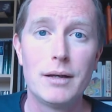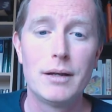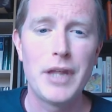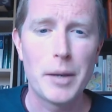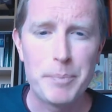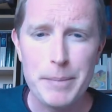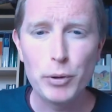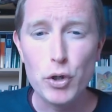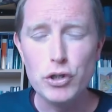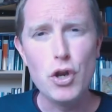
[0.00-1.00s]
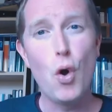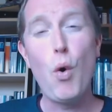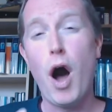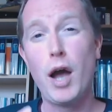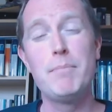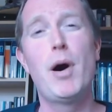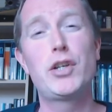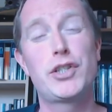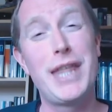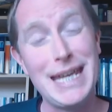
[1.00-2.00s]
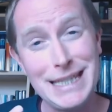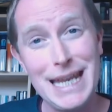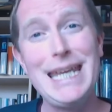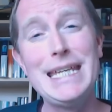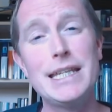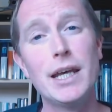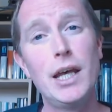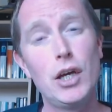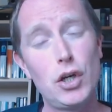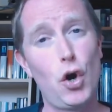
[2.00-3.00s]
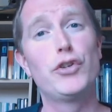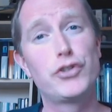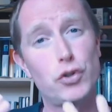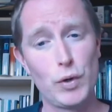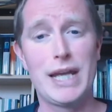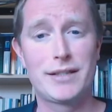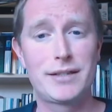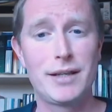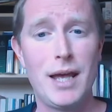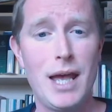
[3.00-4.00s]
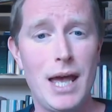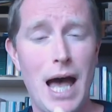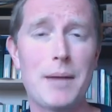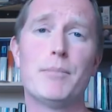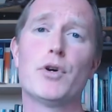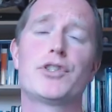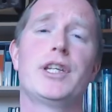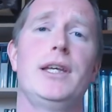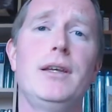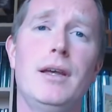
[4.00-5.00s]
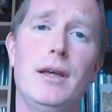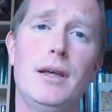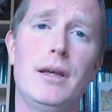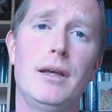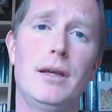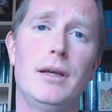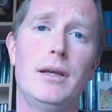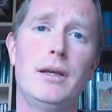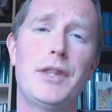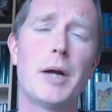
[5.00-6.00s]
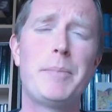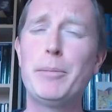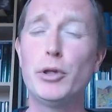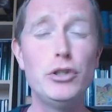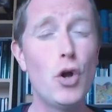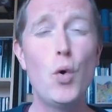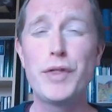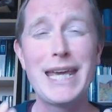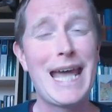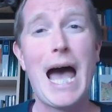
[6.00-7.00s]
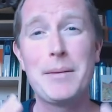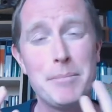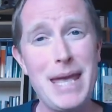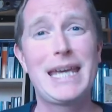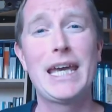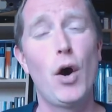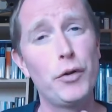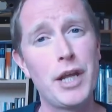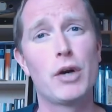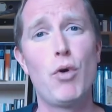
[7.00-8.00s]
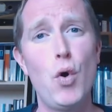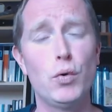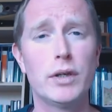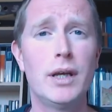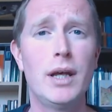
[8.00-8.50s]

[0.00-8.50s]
They're people who know how much they need God's grace and mercy. They're people who know they can't make it on their own.